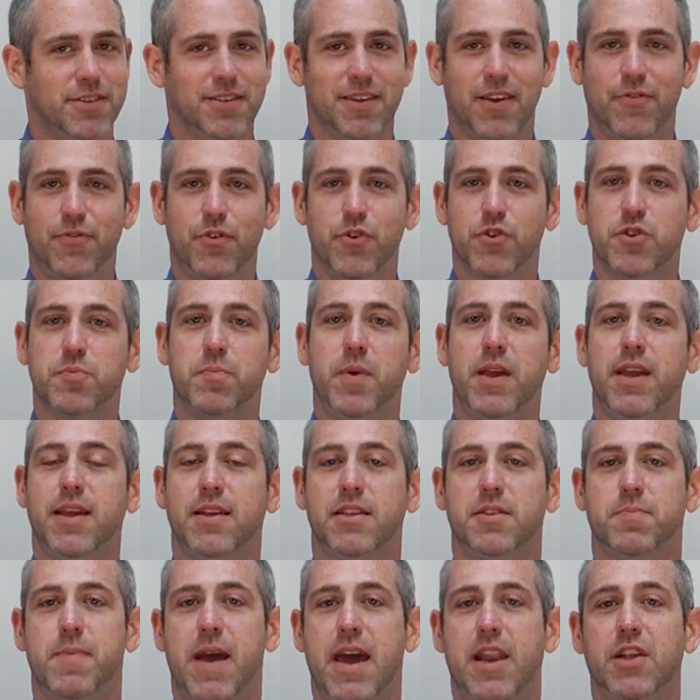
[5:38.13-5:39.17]
If you're speaking
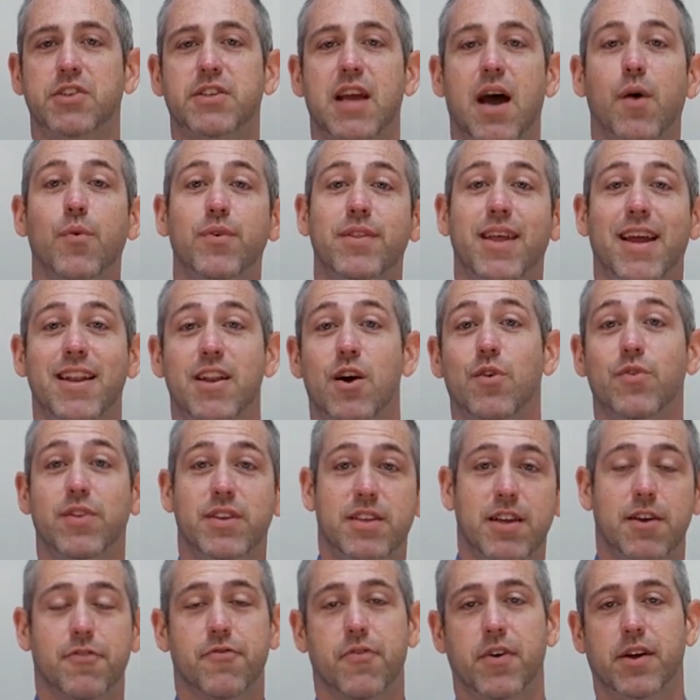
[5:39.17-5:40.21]
Spanish, how would they know the
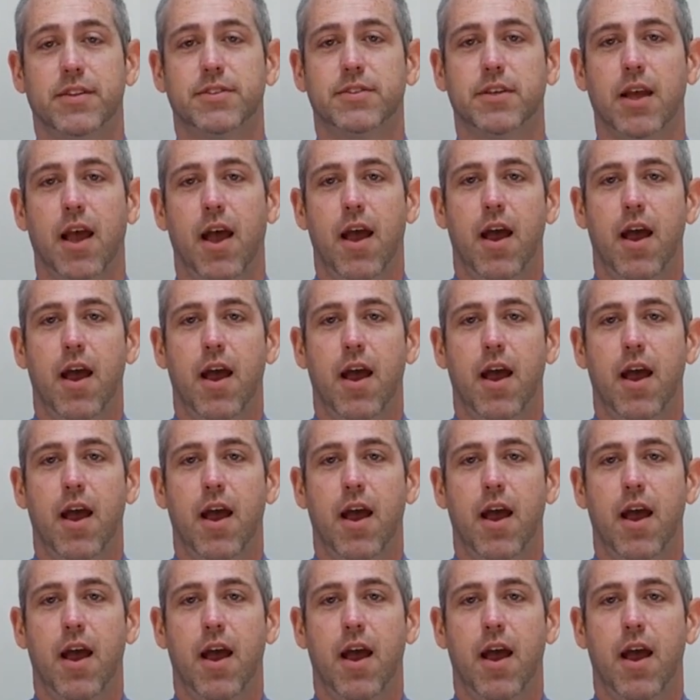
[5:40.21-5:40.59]
difference?